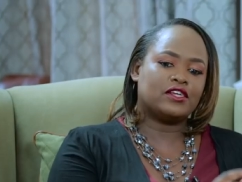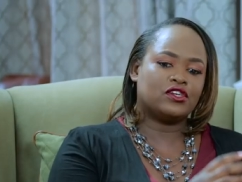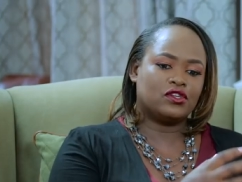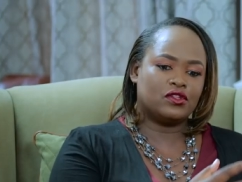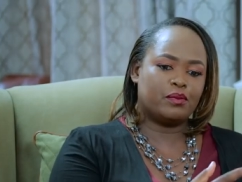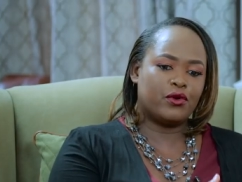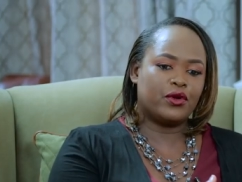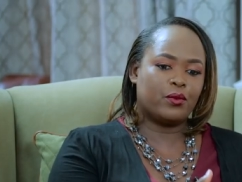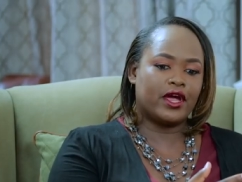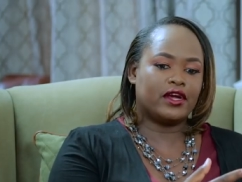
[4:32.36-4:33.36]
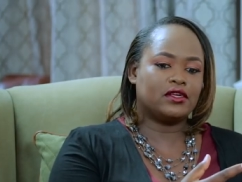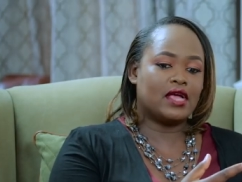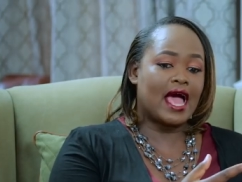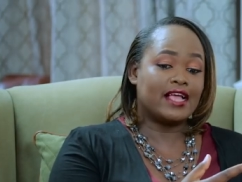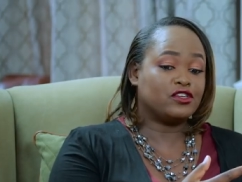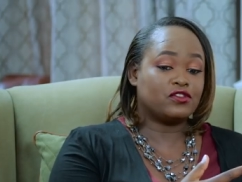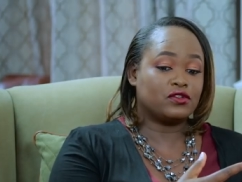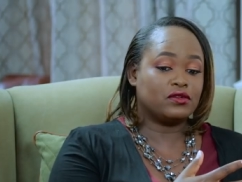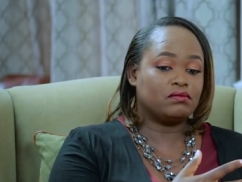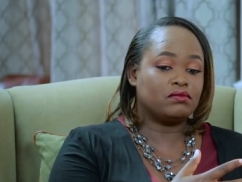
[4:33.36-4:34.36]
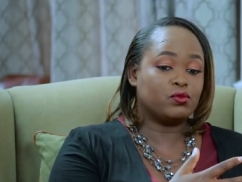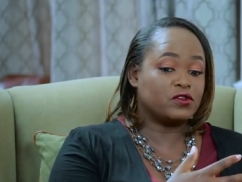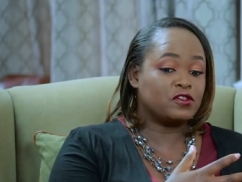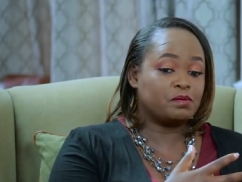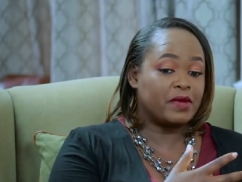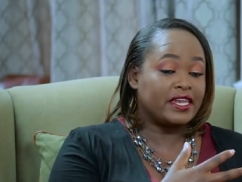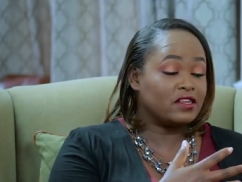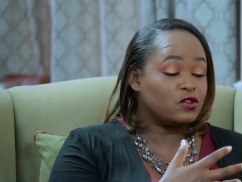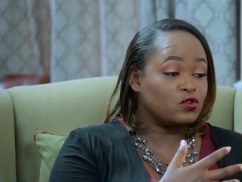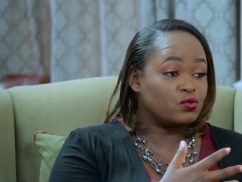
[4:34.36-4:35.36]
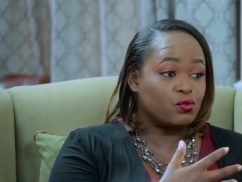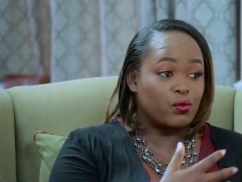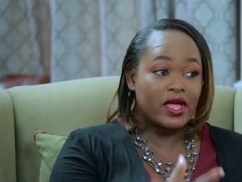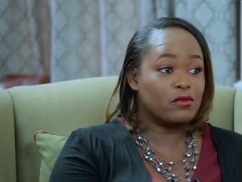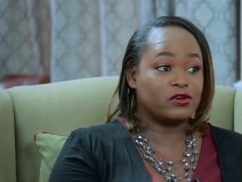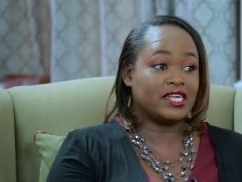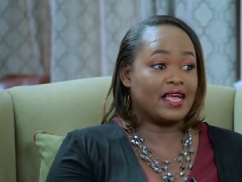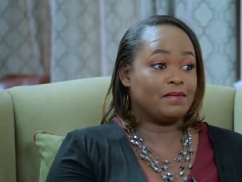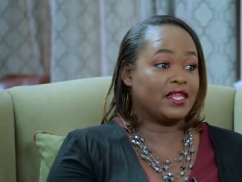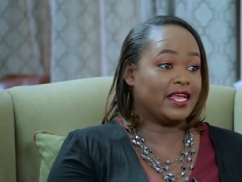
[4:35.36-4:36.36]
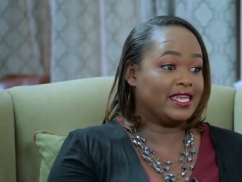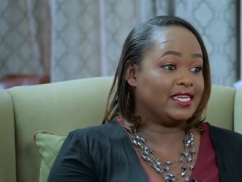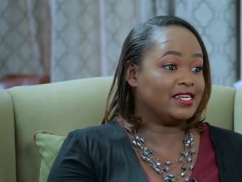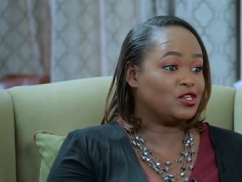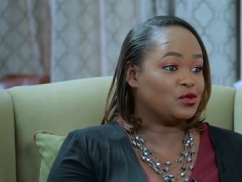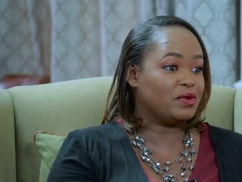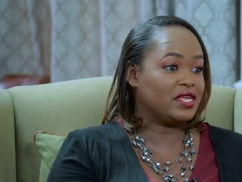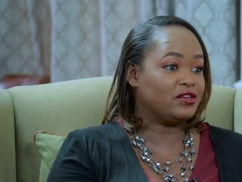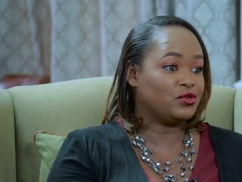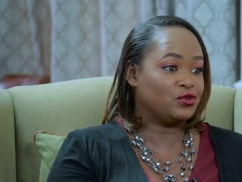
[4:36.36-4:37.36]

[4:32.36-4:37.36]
passion to the point where I just was spending way more time than I needed to be